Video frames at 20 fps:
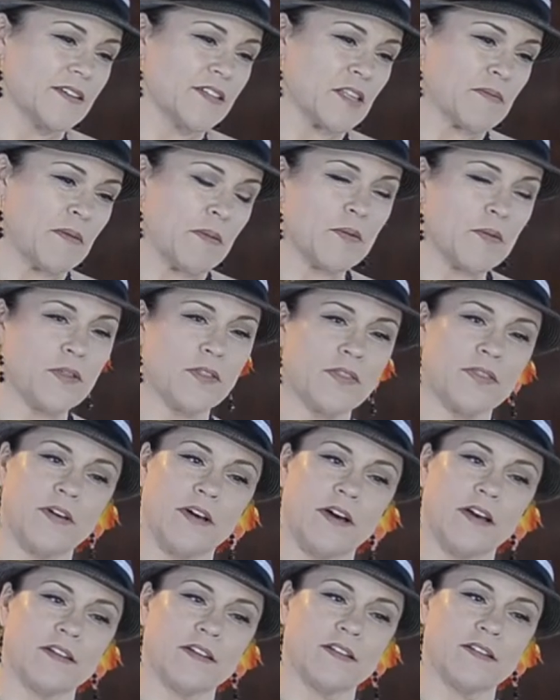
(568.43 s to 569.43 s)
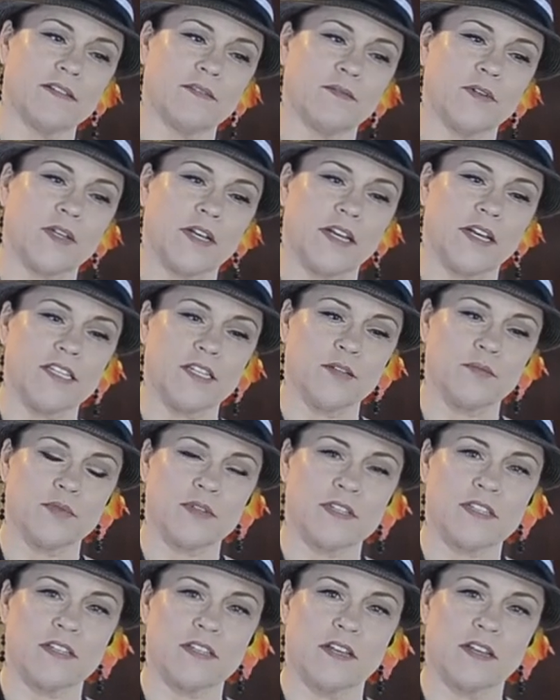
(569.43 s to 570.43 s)
to the people that thought what I did
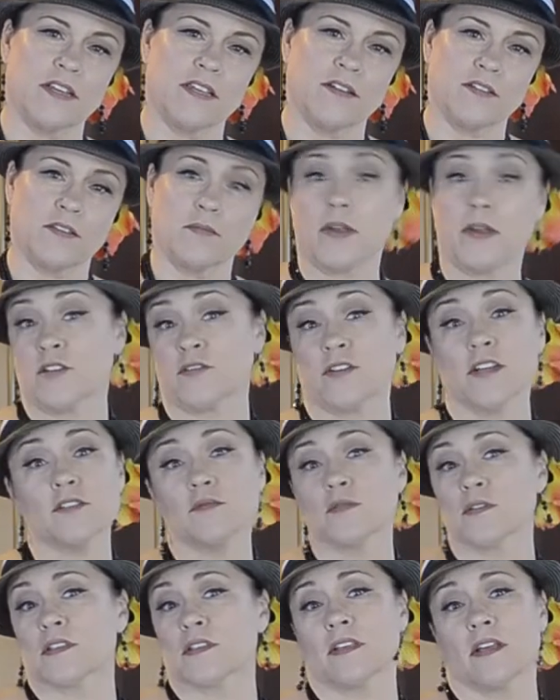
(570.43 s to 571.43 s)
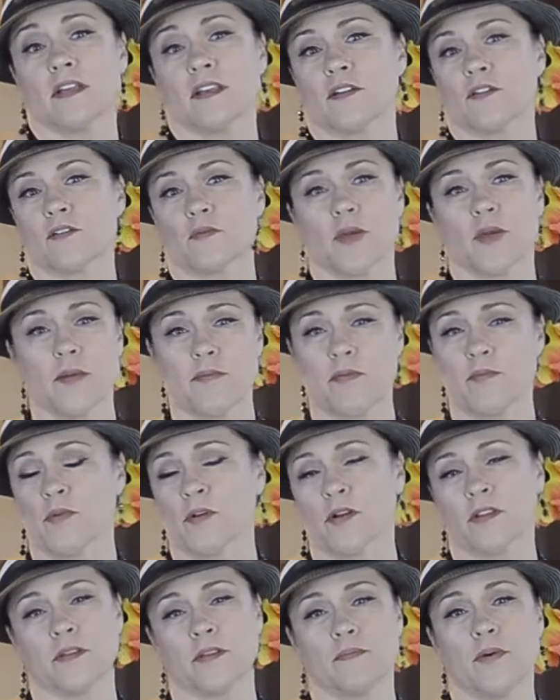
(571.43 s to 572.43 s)
was slutty, or that my dress was slutty, or the way I
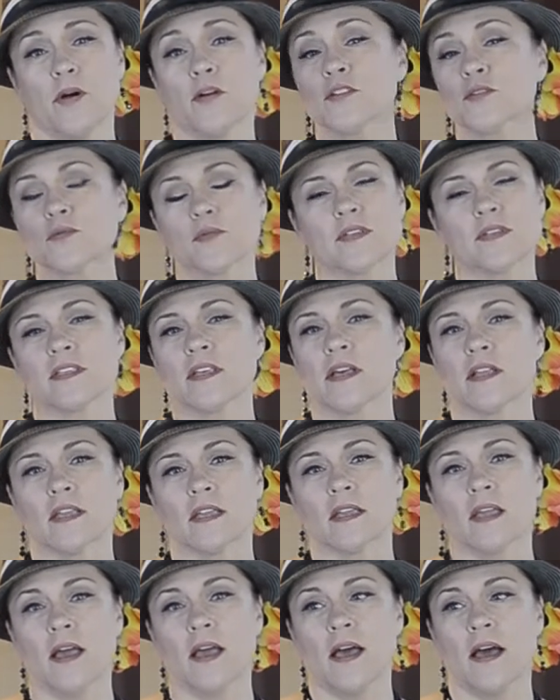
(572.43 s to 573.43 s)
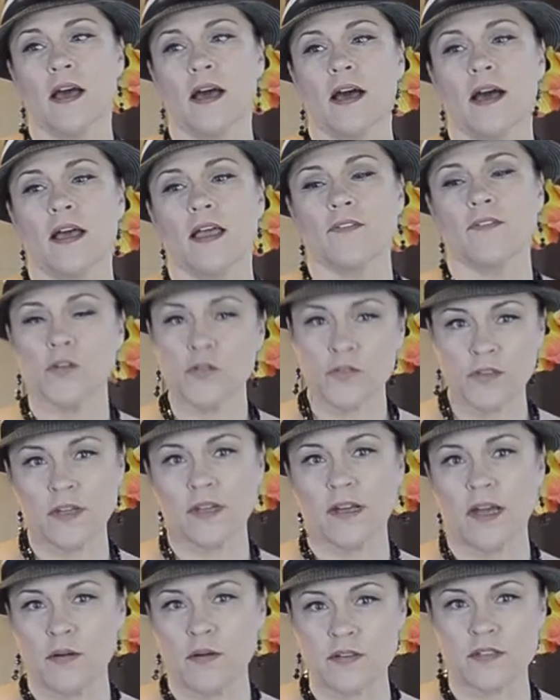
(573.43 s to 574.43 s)
promoted the post was slutty, if you
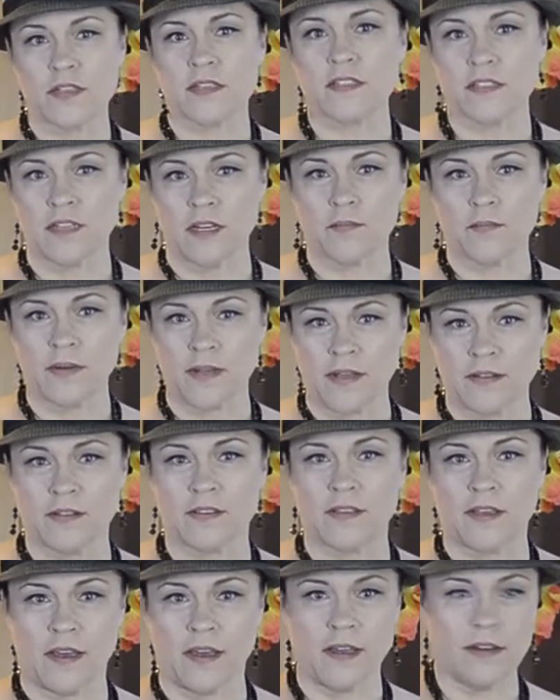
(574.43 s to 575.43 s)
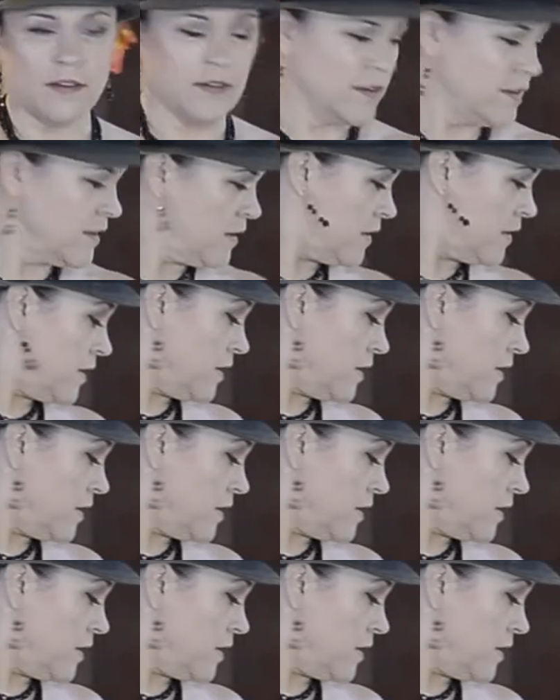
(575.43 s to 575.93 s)
think I was a slut because of that,